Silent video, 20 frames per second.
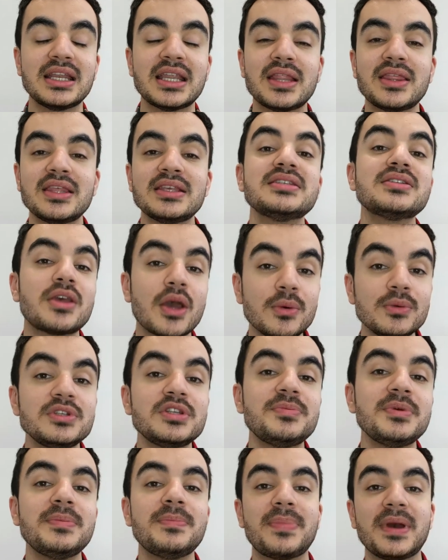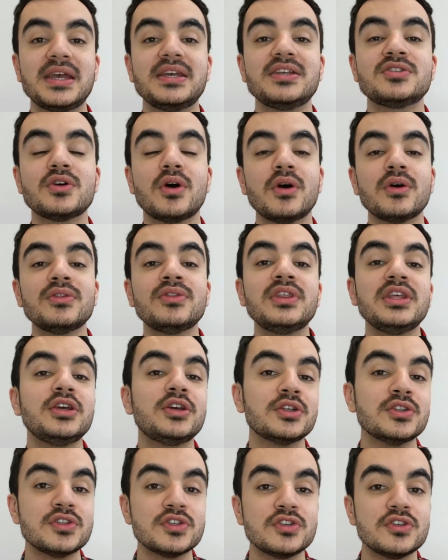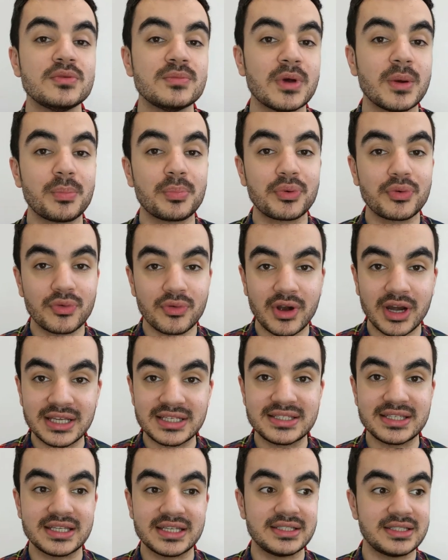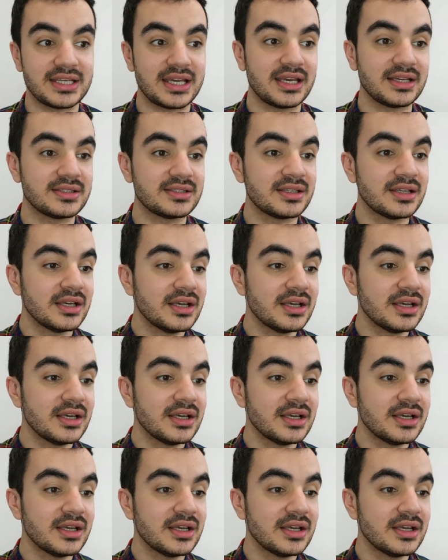Now, this is going to be based on the Consumer Price Index.